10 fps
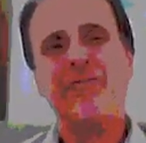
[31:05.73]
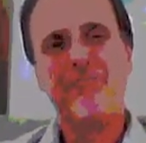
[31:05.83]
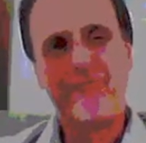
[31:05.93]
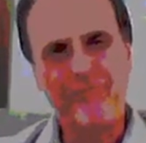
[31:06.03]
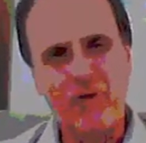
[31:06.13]

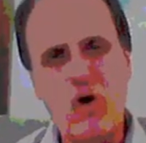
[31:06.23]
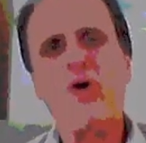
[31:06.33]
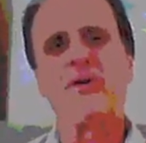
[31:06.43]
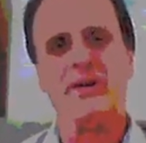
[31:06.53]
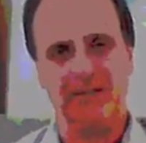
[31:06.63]

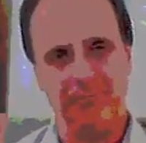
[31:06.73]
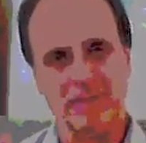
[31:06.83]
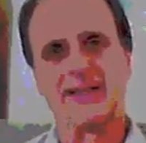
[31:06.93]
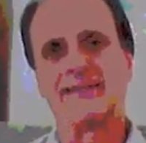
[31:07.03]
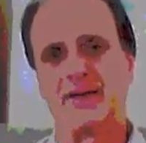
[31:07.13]
foreign
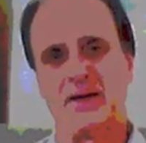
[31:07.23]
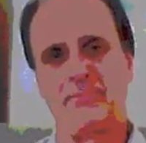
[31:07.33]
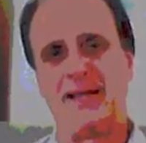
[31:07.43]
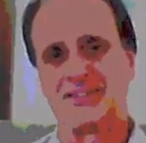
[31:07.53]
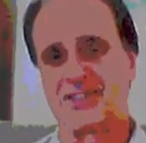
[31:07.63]
military
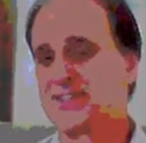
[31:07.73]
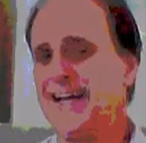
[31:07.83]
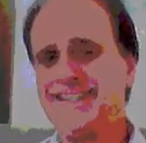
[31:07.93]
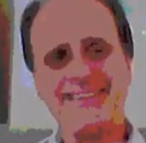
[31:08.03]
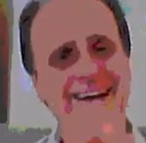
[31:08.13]
bases.
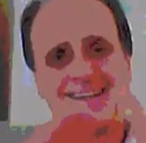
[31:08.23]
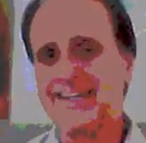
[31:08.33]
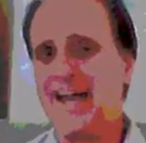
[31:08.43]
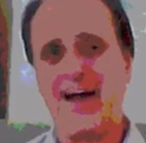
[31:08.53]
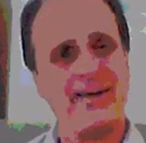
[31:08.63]
That's not
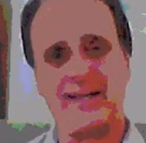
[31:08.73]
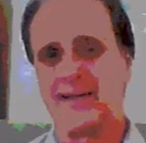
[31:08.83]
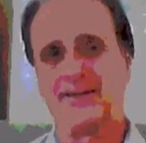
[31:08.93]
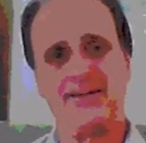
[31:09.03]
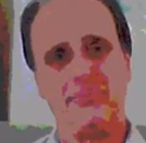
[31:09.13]

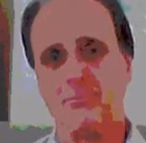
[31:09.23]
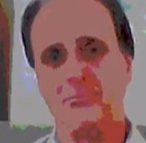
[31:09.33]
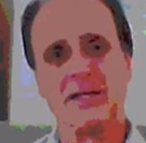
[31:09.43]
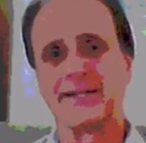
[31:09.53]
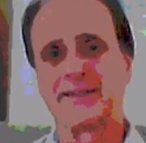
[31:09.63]
counting
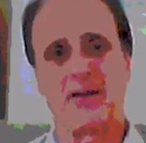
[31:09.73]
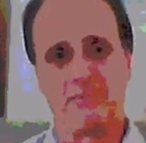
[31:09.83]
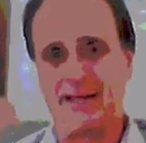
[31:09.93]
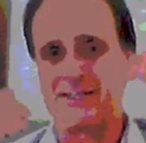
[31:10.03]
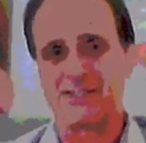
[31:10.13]
military
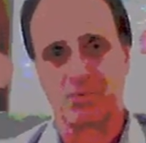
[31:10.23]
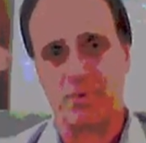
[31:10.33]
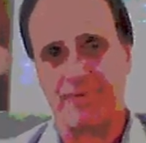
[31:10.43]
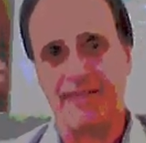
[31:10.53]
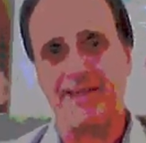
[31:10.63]
bases
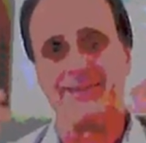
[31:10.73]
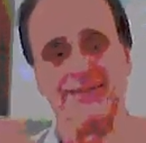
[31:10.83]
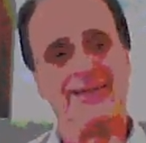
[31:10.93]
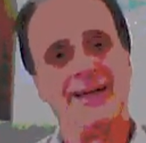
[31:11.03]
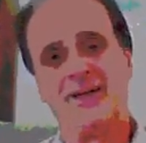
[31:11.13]

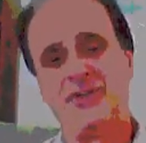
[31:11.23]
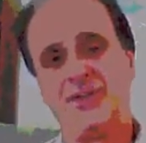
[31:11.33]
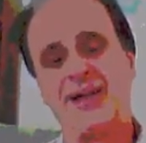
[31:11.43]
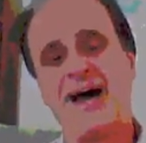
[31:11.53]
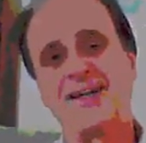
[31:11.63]
within
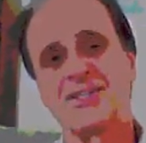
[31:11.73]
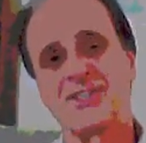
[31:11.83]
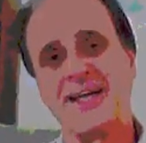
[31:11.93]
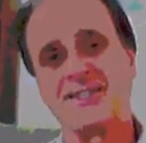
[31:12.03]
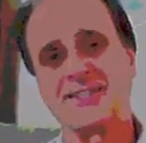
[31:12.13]
United
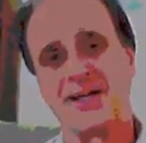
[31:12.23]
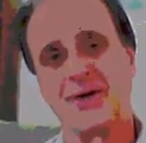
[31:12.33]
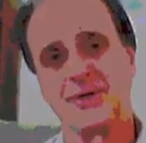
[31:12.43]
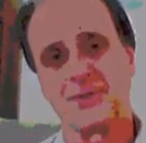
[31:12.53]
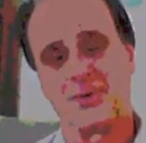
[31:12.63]
States
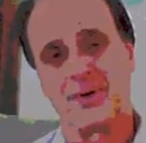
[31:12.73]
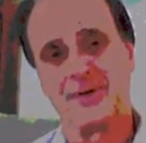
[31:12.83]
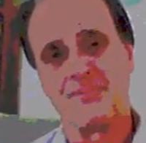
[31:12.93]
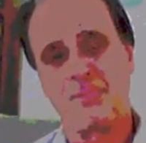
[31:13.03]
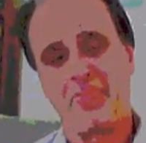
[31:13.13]

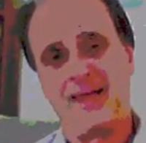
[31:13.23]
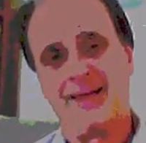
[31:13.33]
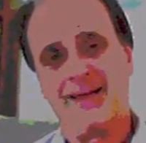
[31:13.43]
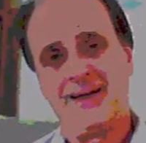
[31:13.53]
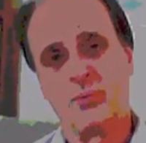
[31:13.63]
territory.
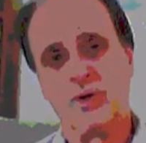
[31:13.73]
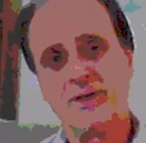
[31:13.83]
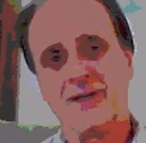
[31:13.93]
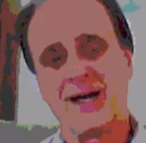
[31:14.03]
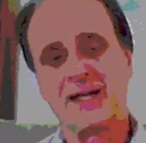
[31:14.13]
We're
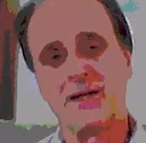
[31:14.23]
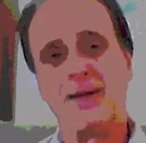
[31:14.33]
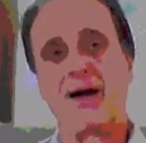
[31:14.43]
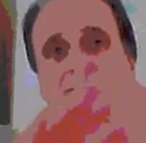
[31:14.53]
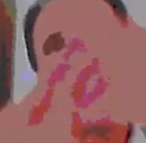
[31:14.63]
talking
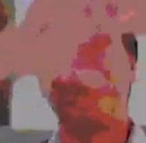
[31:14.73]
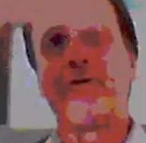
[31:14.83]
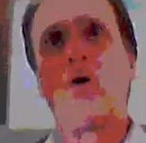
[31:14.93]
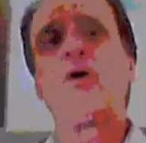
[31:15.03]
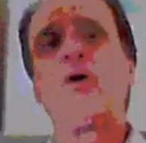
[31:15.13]
about
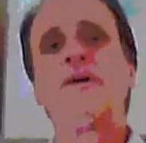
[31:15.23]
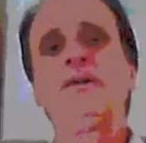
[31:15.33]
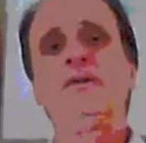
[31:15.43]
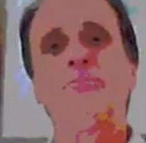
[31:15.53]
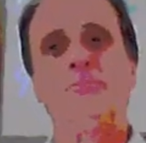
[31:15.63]

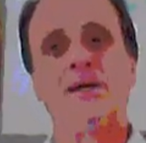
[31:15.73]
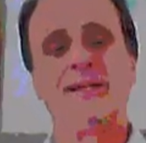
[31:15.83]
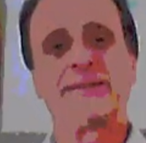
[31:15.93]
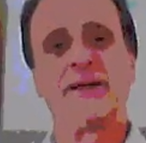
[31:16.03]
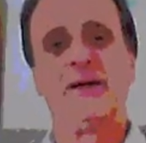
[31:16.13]
foreign
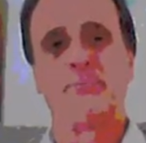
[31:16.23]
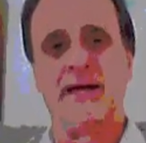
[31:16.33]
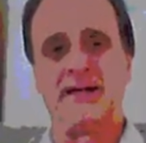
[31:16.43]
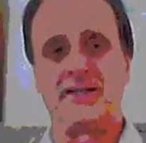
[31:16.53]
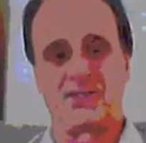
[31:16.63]
military
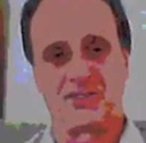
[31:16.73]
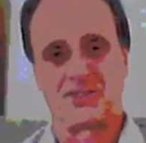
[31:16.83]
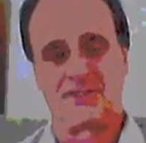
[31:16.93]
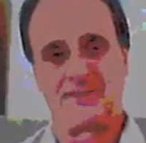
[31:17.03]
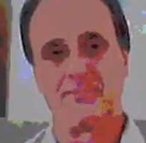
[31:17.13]
bases,